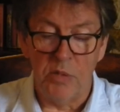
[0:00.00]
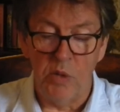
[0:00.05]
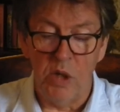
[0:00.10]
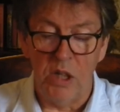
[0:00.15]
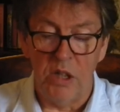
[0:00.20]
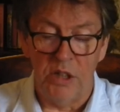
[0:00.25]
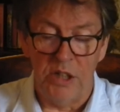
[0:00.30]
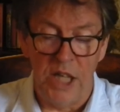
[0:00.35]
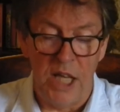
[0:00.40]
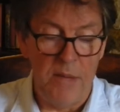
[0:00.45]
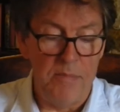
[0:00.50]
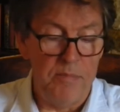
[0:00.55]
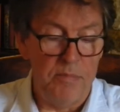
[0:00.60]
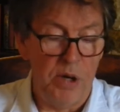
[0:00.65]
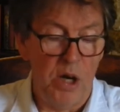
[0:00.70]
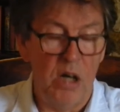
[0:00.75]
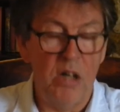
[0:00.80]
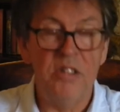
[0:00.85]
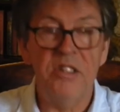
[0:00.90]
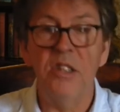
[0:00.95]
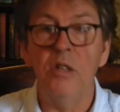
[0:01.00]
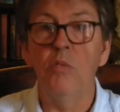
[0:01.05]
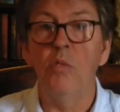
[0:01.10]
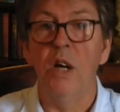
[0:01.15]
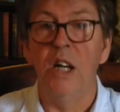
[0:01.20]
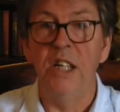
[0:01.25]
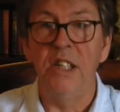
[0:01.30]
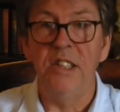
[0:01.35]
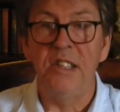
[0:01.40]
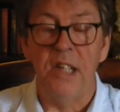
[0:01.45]
will and him passed
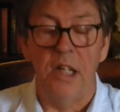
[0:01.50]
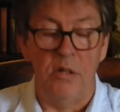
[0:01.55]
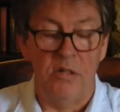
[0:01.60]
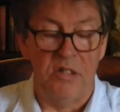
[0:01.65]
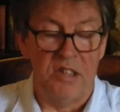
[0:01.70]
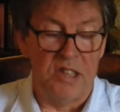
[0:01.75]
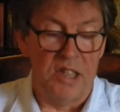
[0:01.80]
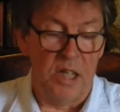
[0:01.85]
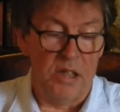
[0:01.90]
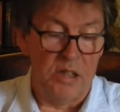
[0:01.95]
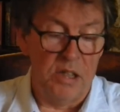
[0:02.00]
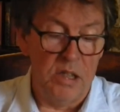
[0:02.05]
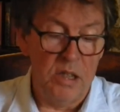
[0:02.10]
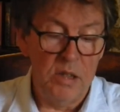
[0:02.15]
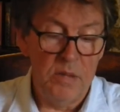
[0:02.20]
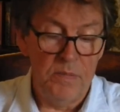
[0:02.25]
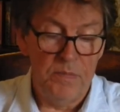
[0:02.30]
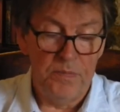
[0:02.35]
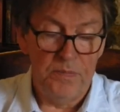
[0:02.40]
away so sudden.